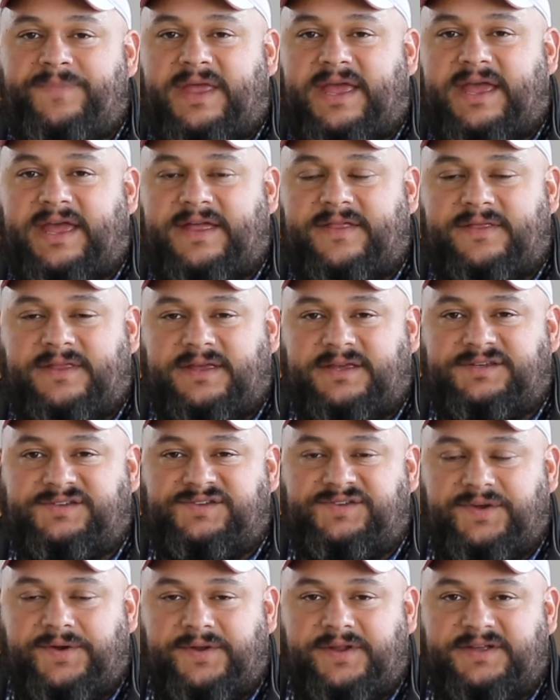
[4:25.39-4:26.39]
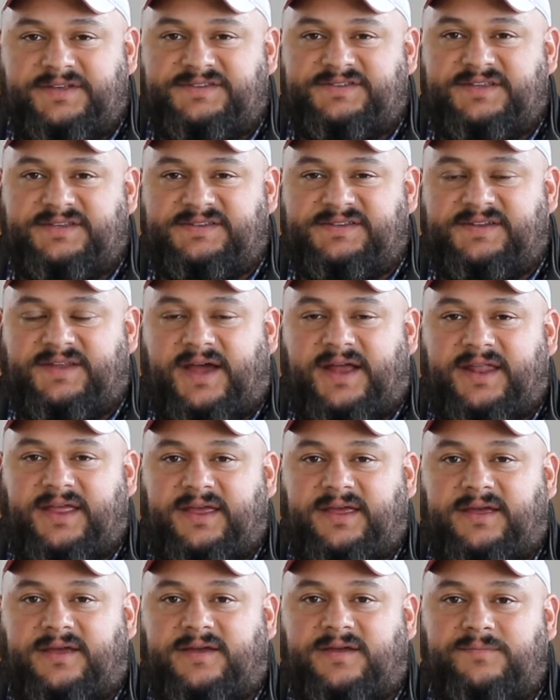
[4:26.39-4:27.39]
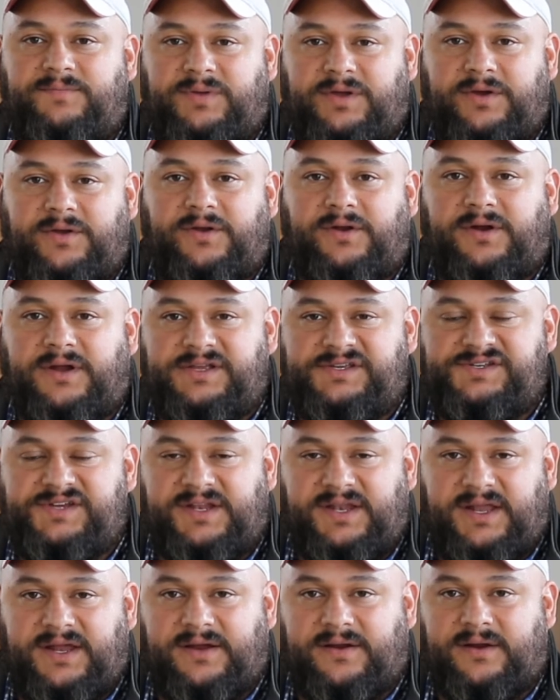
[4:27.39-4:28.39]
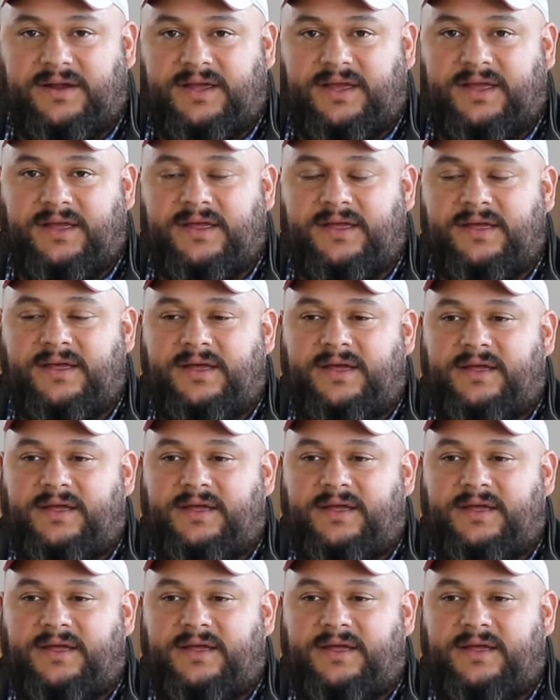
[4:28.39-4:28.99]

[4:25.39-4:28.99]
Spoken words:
and the students that study computer engineering